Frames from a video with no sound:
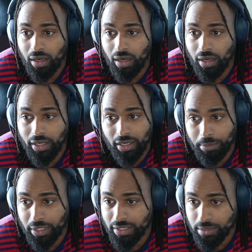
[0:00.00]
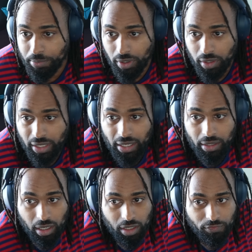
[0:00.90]
You're going to be disappointed. Okay.
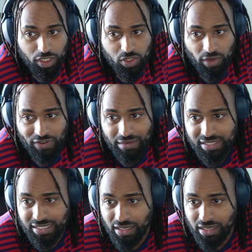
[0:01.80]
Verse 25 says,